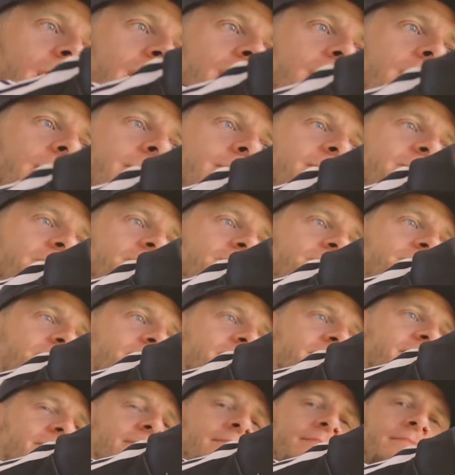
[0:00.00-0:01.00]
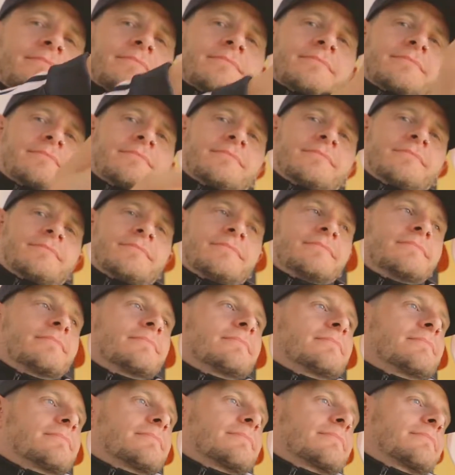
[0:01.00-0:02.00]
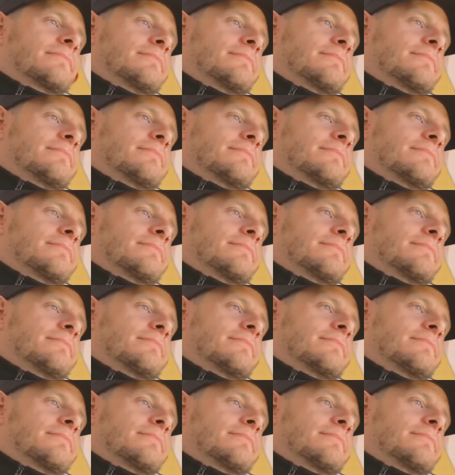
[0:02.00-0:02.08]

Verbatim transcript: used with extreme caution